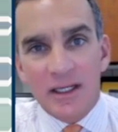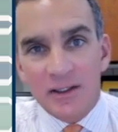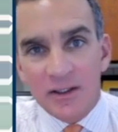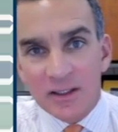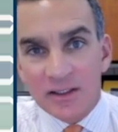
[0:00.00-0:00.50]

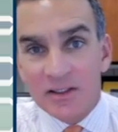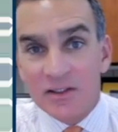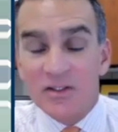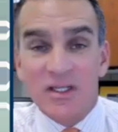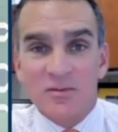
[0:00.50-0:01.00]
and
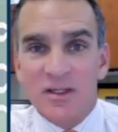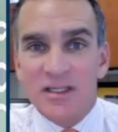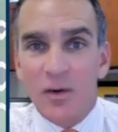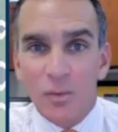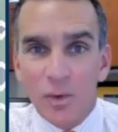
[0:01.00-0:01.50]
just express
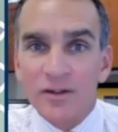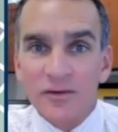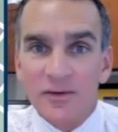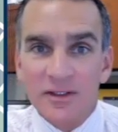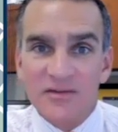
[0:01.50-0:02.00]
how
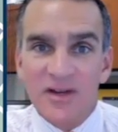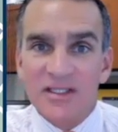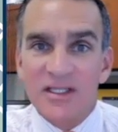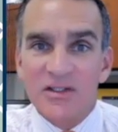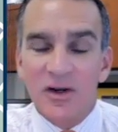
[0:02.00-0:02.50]
wonderful these
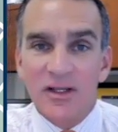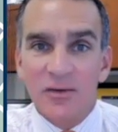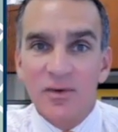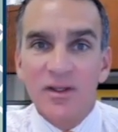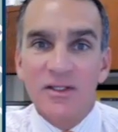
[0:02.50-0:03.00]
vaccines are they
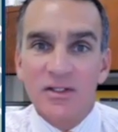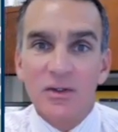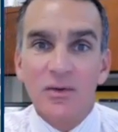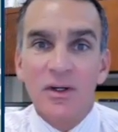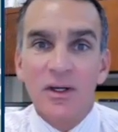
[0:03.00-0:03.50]
really
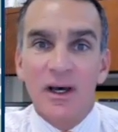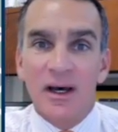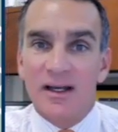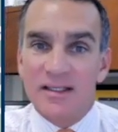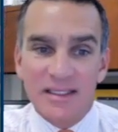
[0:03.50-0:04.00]
do
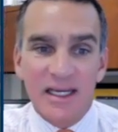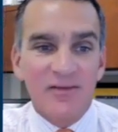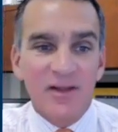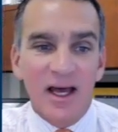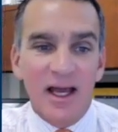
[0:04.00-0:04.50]
uh, save
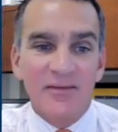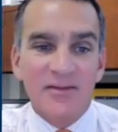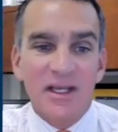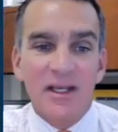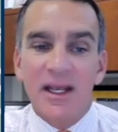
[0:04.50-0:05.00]

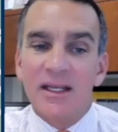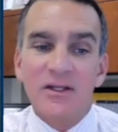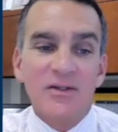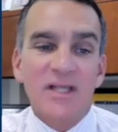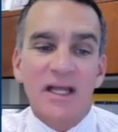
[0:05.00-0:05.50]
lives and
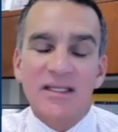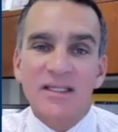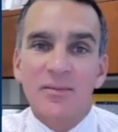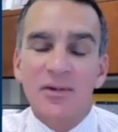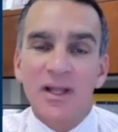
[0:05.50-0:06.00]
use that
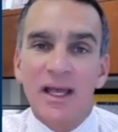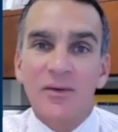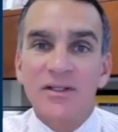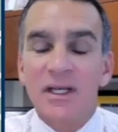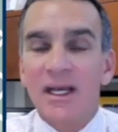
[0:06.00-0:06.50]
simple
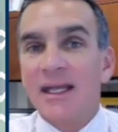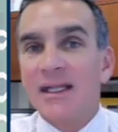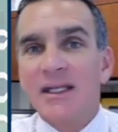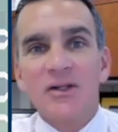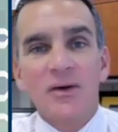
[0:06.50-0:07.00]
language and
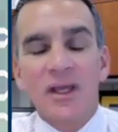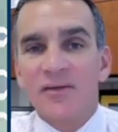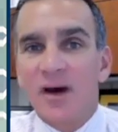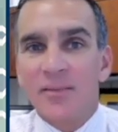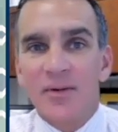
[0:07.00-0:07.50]
then don't give
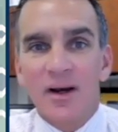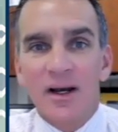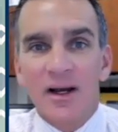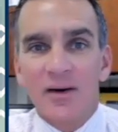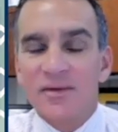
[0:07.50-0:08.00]
up
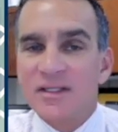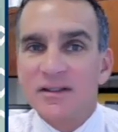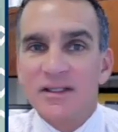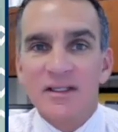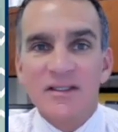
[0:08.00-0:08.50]
uh,
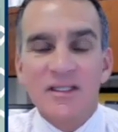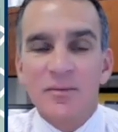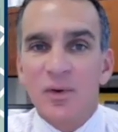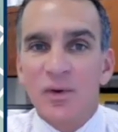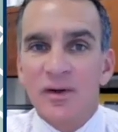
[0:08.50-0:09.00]
resilience is
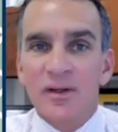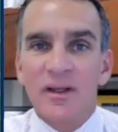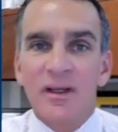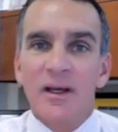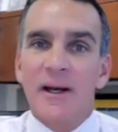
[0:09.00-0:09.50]
important
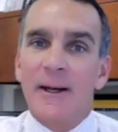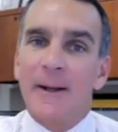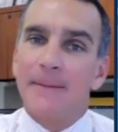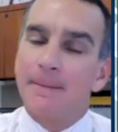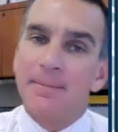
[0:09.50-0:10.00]

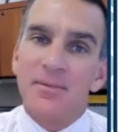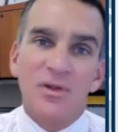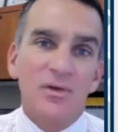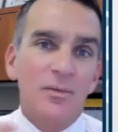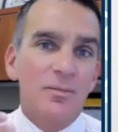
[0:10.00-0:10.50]
um,
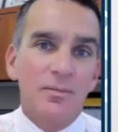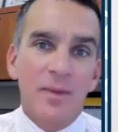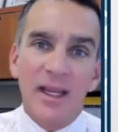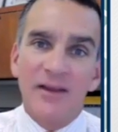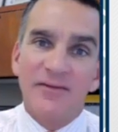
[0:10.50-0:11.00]
you
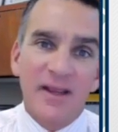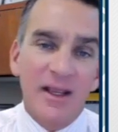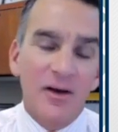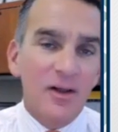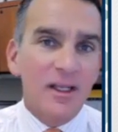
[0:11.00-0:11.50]
may
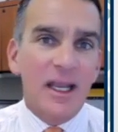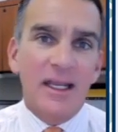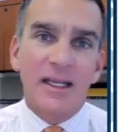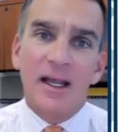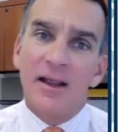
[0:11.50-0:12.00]
fail and
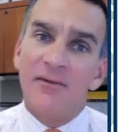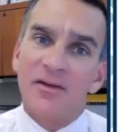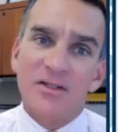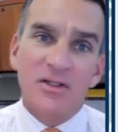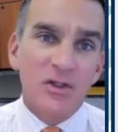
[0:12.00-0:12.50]
and if
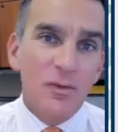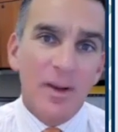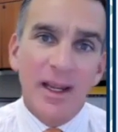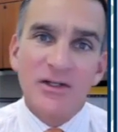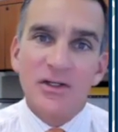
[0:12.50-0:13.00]
it's a new
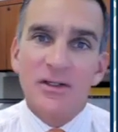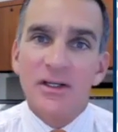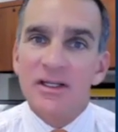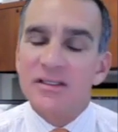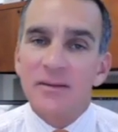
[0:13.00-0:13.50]
patient
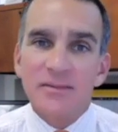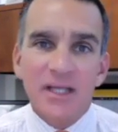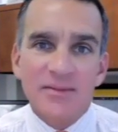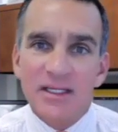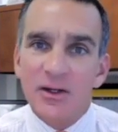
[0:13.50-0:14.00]

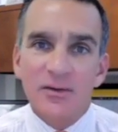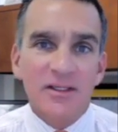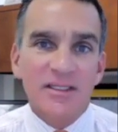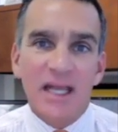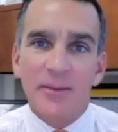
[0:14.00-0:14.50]
sometimes i don't
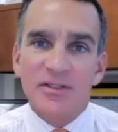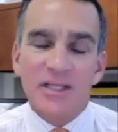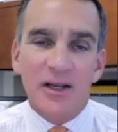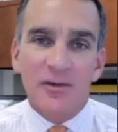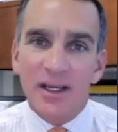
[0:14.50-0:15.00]
establish
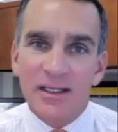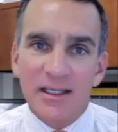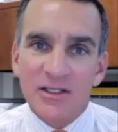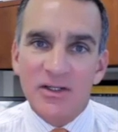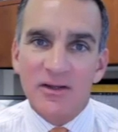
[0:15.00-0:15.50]
that great
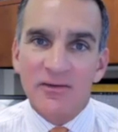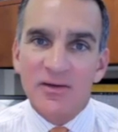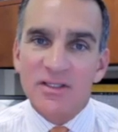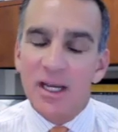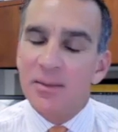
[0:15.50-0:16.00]
connection on the
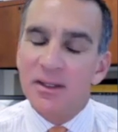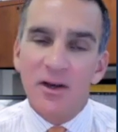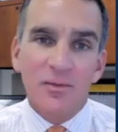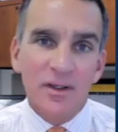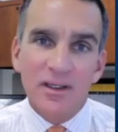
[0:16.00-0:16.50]
first time and
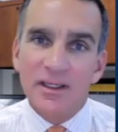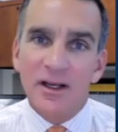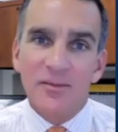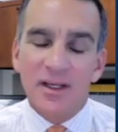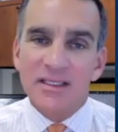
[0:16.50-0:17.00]
they're really
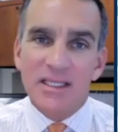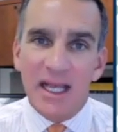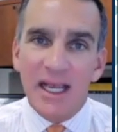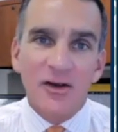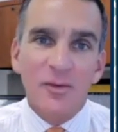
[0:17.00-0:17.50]
there because
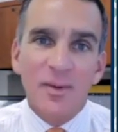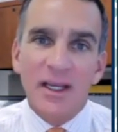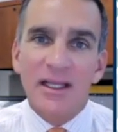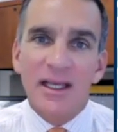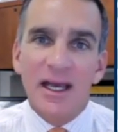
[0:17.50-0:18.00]
the ankle
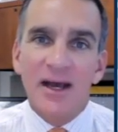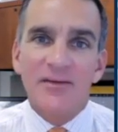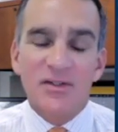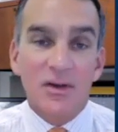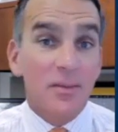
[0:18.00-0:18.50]
pain they have
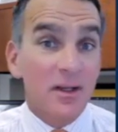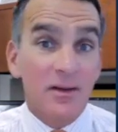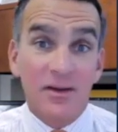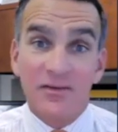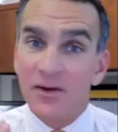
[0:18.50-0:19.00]
and so i'm
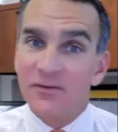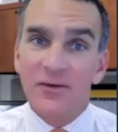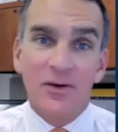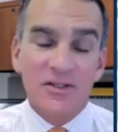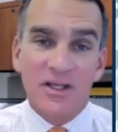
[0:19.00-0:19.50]
gonna if you don't
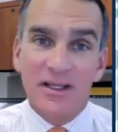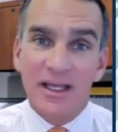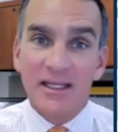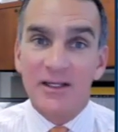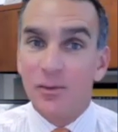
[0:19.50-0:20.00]
focus on
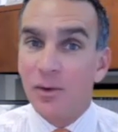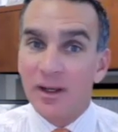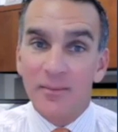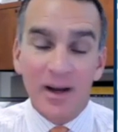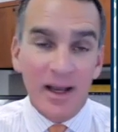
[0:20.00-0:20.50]
that you won't
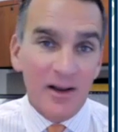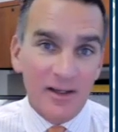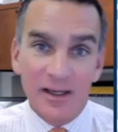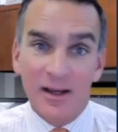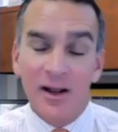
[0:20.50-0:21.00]
get by on
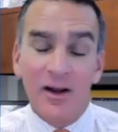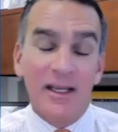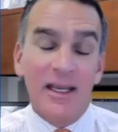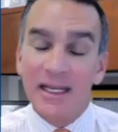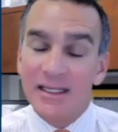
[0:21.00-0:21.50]
it
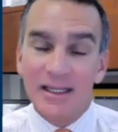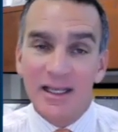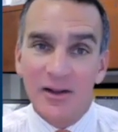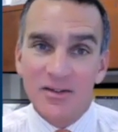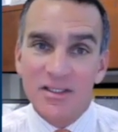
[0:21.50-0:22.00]
on anything
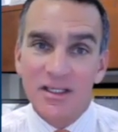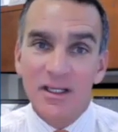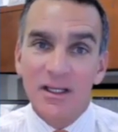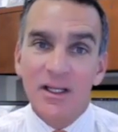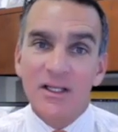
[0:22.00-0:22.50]
else
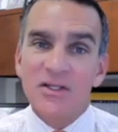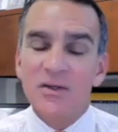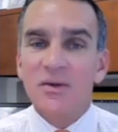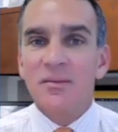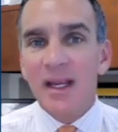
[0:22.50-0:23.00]

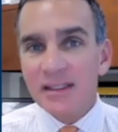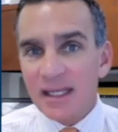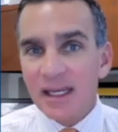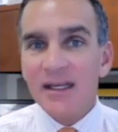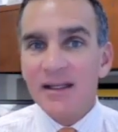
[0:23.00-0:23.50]
so it may
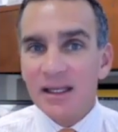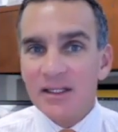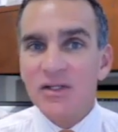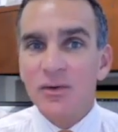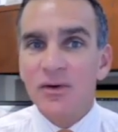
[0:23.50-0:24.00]
take
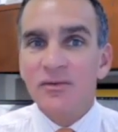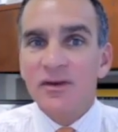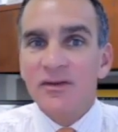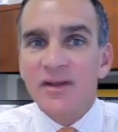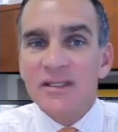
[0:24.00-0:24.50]
like two or
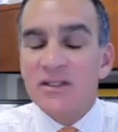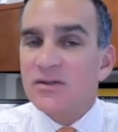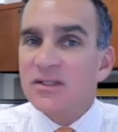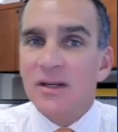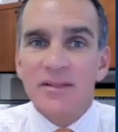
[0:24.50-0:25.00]
three visits
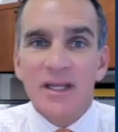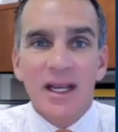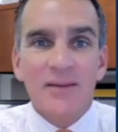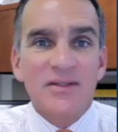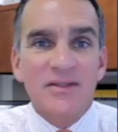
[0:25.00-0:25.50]
or
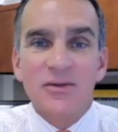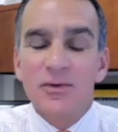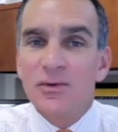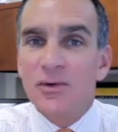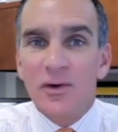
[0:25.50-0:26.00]
sometimes
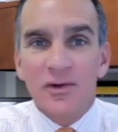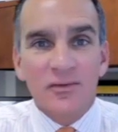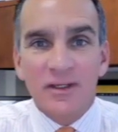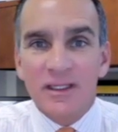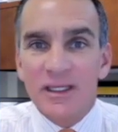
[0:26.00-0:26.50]
two or
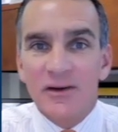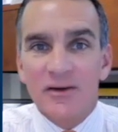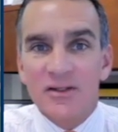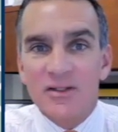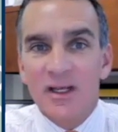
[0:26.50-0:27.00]
three
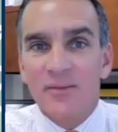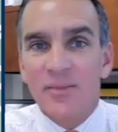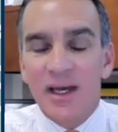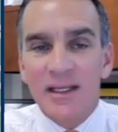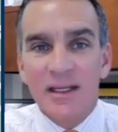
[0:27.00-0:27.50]
years.
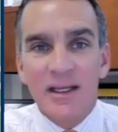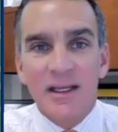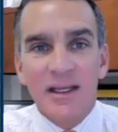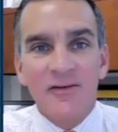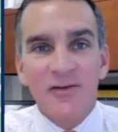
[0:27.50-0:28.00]
But
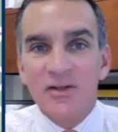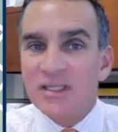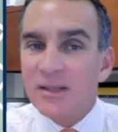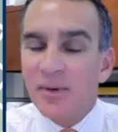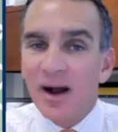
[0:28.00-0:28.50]
if you
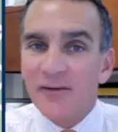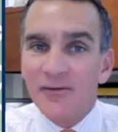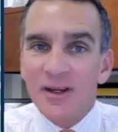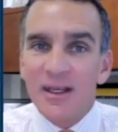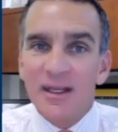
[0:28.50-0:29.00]
just keep
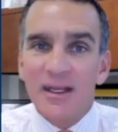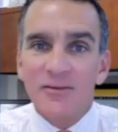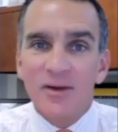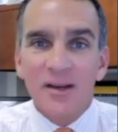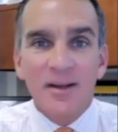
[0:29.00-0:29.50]
offering it
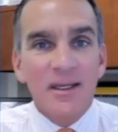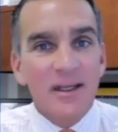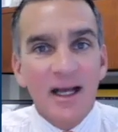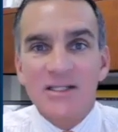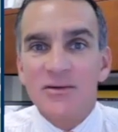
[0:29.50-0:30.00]
and recommending,
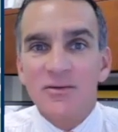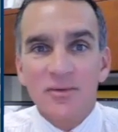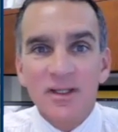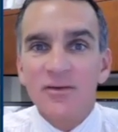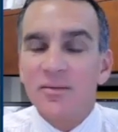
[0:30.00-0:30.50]
gosh, it
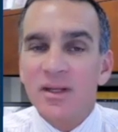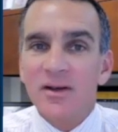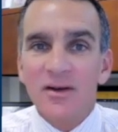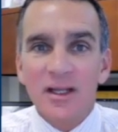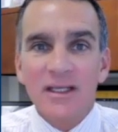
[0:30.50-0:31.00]
really would be
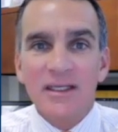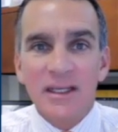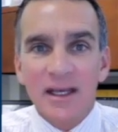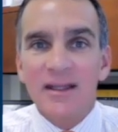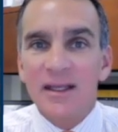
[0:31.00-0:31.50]
a good
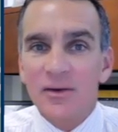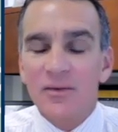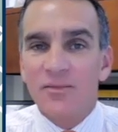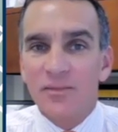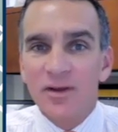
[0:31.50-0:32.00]
idea. I think it
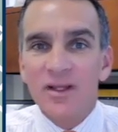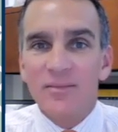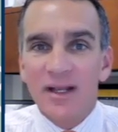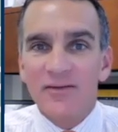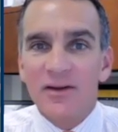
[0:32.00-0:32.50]
would really
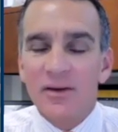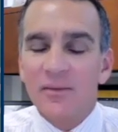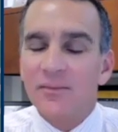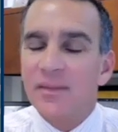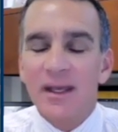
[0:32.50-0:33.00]
benefit
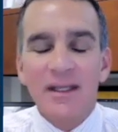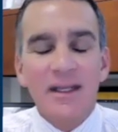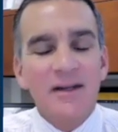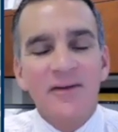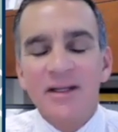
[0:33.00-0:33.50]
you. And
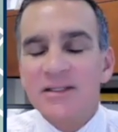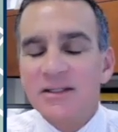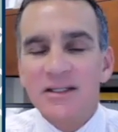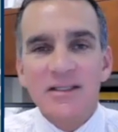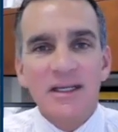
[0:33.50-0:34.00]
then
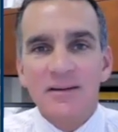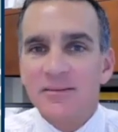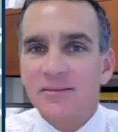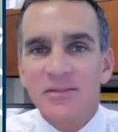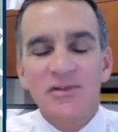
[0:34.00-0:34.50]
eventually it's like,
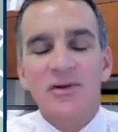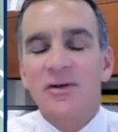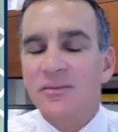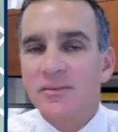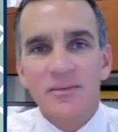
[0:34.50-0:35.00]

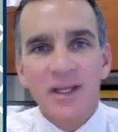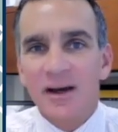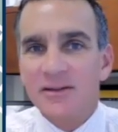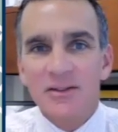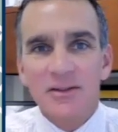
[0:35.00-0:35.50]
sure, yeah,
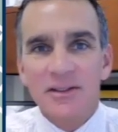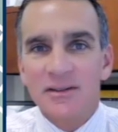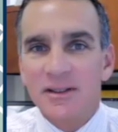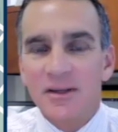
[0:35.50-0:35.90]
I'll do it.